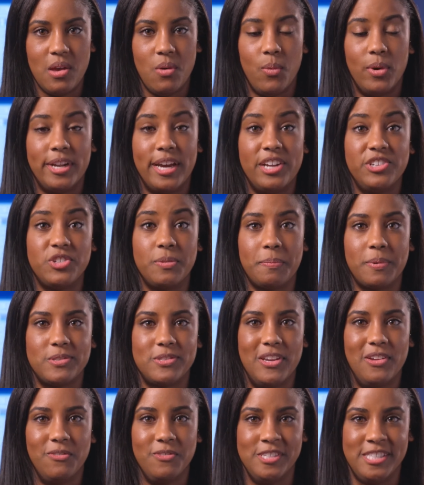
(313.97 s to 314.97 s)

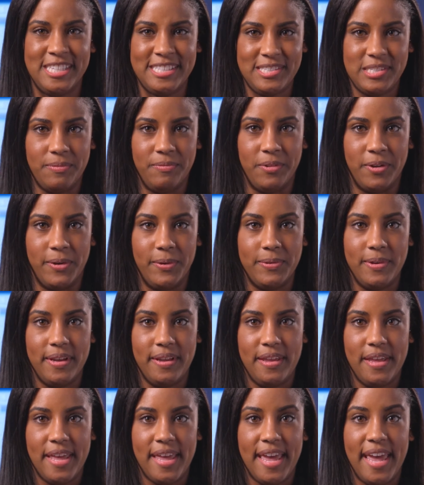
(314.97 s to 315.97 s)
100% resistive load,
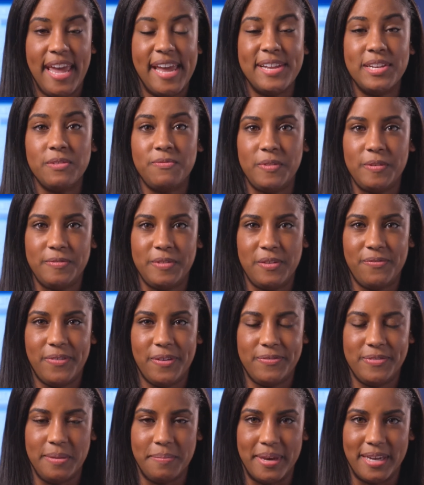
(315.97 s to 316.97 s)
and a
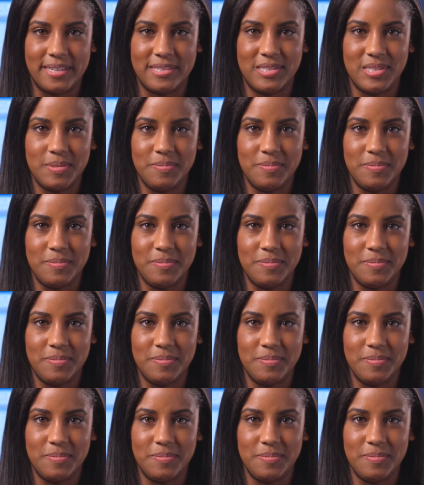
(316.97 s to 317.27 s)
50-50 mix.